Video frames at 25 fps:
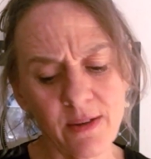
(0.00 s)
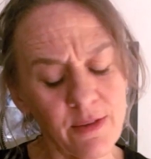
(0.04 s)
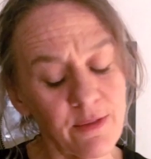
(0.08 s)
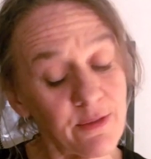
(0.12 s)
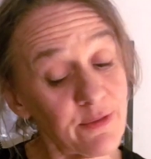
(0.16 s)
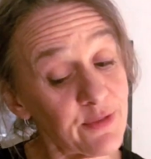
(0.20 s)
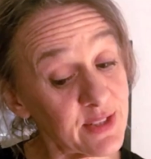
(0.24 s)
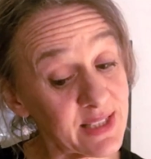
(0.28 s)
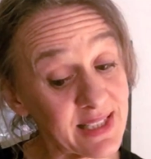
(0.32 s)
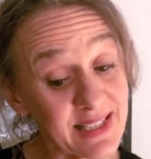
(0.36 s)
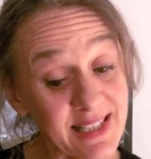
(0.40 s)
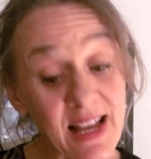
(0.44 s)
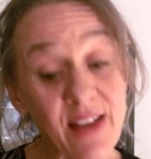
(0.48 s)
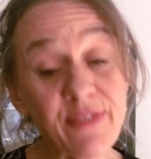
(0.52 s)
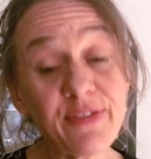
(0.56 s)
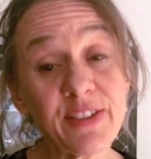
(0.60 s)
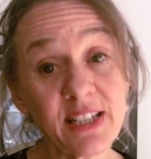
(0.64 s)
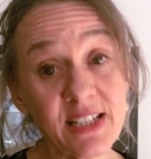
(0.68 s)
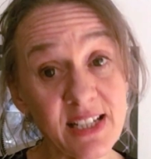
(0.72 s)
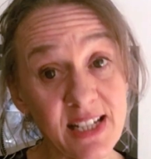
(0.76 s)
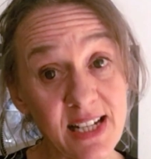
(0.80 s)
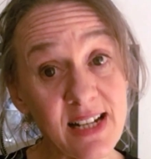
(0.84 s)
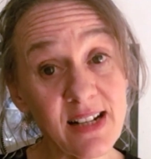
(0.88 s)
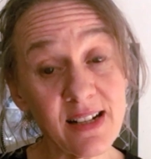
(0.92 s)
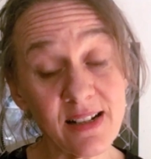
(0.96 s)
For 7
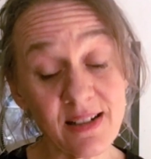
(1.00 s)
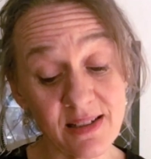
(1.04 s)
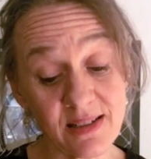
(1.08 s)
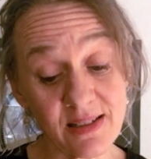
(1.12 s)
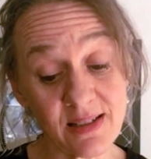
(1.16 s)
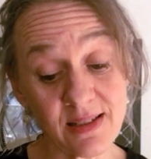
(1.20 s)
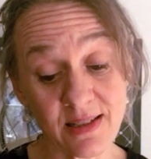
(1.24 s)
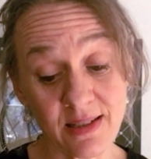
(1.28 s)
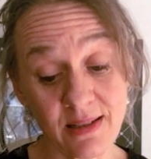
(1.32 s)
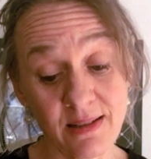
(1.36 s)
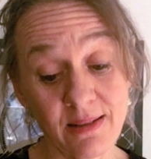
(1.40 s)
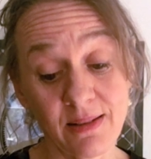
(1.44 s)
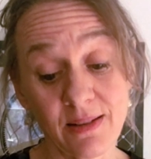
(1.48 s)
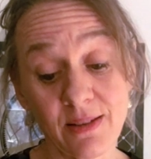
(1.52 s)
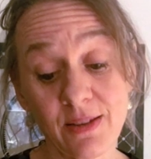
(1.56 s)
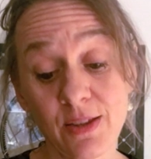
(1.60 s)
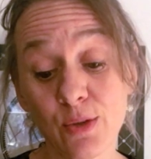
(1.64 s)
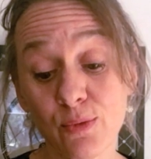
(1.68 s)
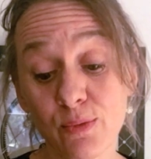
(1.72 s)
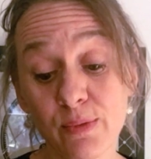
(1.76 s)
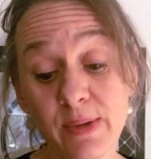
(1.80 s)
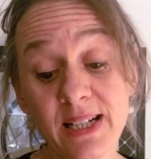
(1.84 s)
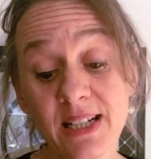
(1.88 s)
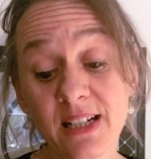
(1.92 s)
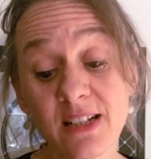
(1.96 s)
years, the
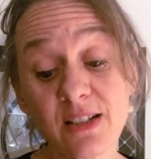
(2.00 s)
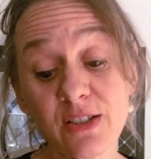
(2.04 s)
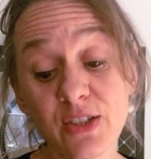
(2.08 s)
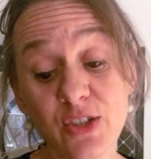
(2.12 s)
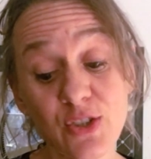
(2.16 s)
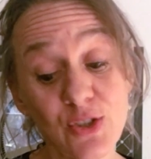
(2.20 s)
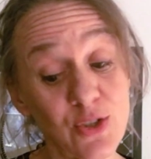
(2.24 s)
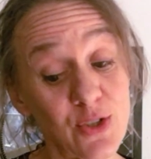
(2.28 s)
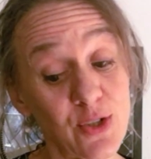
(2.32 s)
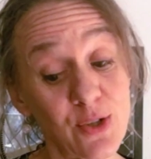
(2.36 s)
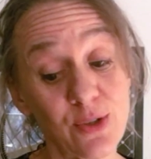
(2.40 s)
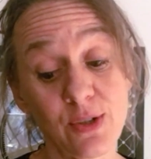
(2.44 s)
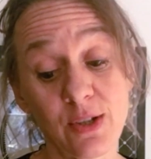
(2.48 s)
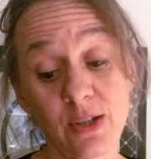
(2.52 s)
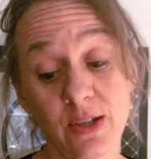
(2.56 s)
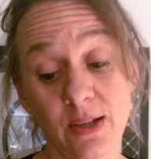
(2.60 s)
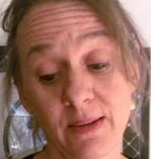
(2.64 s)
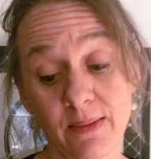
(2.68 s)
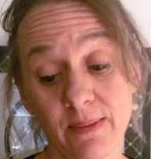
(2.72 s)
riddle stood.